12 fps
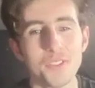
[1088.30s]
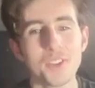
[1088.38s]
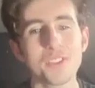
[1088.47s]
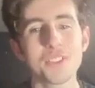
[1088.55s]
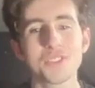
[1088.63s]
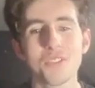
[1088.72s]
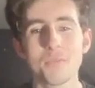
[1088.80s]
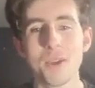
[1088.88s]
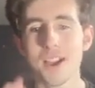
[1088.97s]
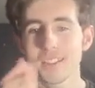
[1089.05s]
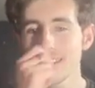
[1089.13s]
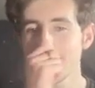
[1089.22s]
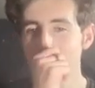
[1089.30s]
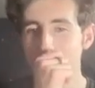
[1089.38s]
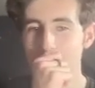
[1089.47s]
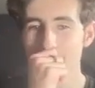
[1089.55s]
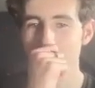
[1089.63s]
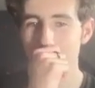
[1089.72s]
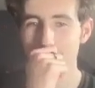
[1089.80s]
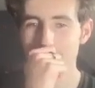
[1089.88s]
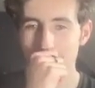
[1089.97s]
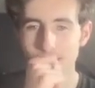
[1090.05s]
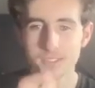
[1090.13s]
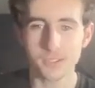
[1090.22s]
fully restored by our team with a slight
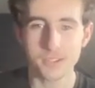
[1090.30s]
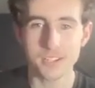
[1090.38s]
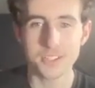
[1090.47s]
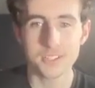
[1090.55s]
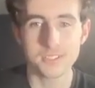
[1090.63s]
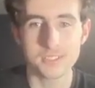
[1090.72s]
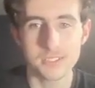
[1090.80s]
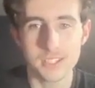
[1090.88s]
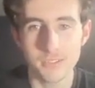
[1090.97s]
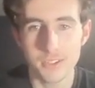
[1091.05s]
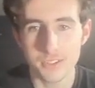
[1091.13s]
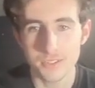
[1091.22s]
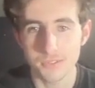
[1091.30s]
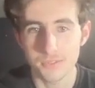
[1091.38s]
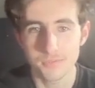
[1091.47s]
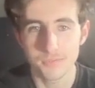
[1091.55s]
alterations to the original.